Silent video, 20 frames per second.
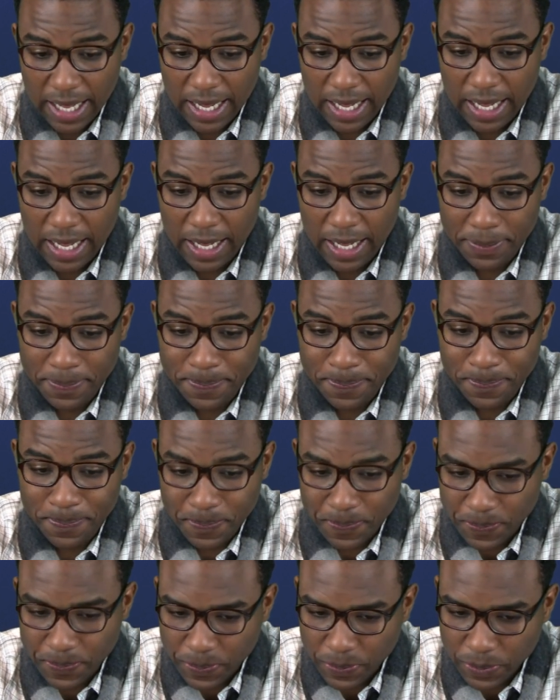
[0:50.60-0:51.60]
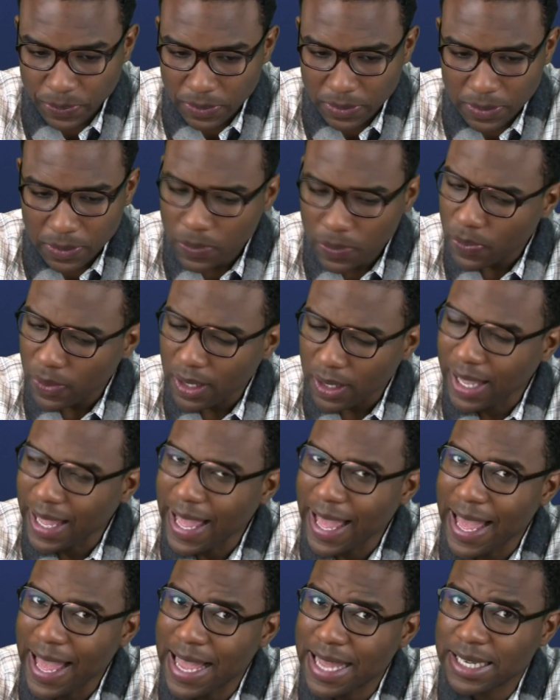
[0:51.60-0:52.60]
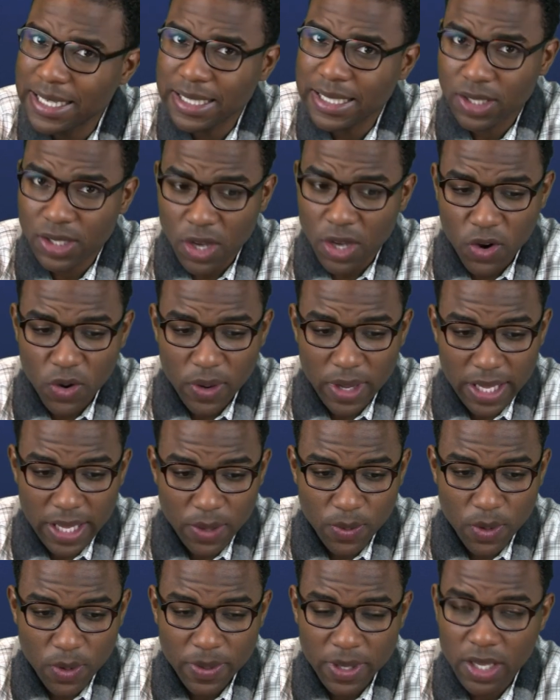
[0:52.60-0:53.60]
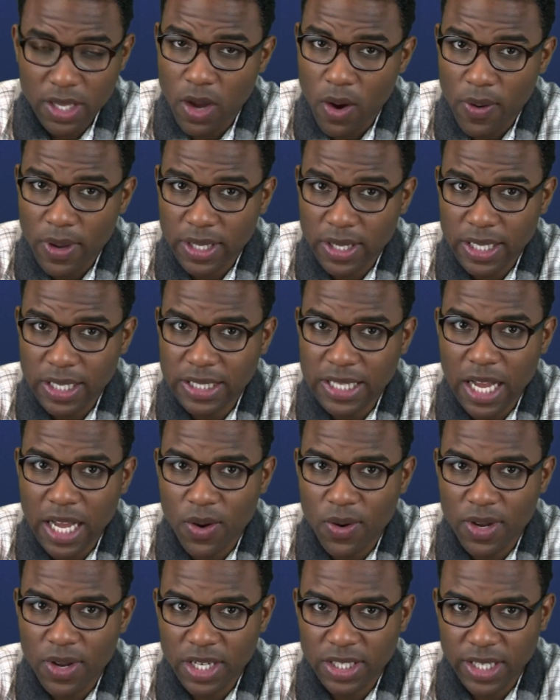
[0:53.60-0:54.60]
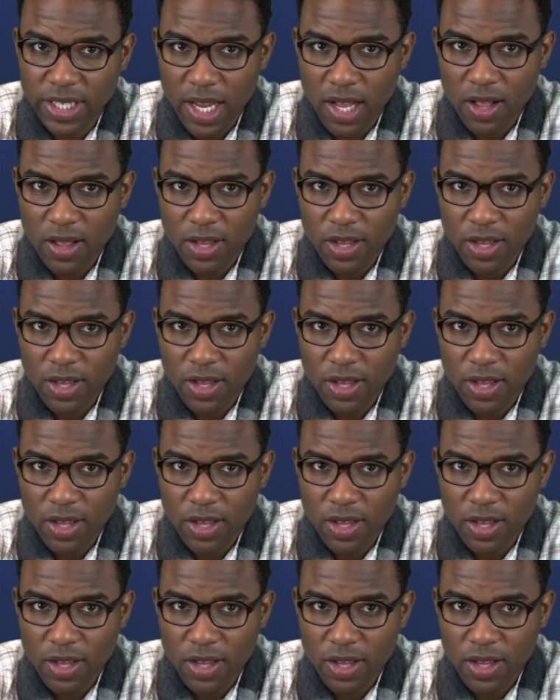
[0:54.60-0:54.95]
And so he will be going, he's not going to jail.